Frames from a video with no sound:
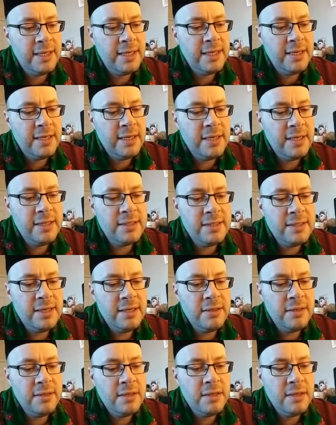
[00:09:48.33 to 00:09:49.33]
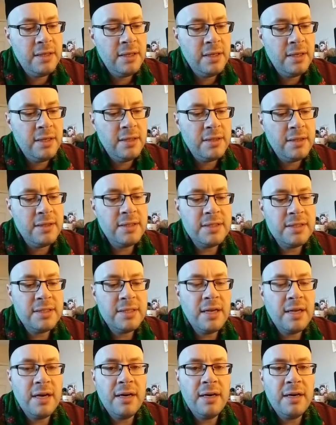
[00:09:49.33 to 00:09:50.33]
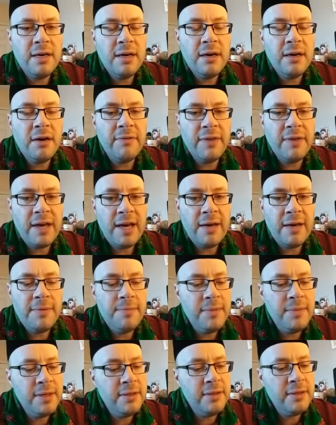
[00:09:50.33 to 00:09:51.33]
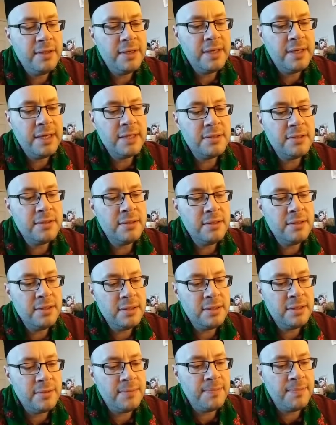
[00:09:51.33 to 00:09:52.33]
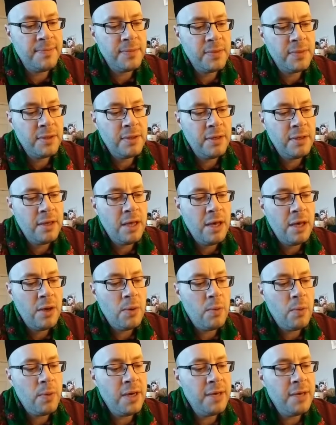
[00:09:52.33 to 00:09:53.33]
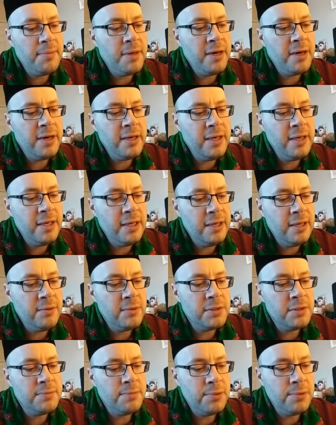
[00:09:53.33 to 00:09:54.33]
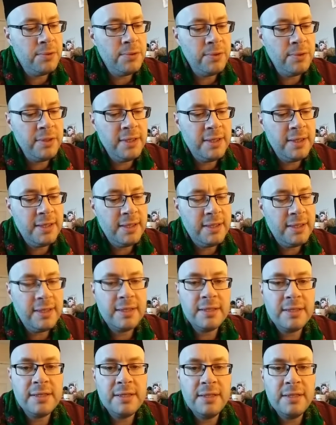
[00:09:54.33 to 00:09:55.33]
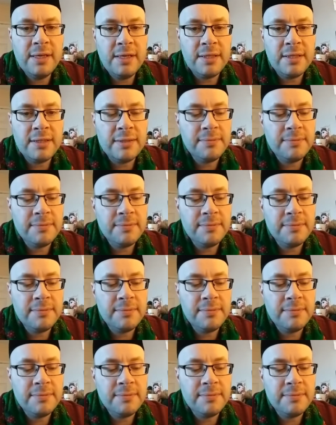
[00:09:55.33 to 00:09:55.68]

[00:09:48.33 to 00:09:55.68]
He said, 'The star of Ahmed has risen, whereby he was born last night.'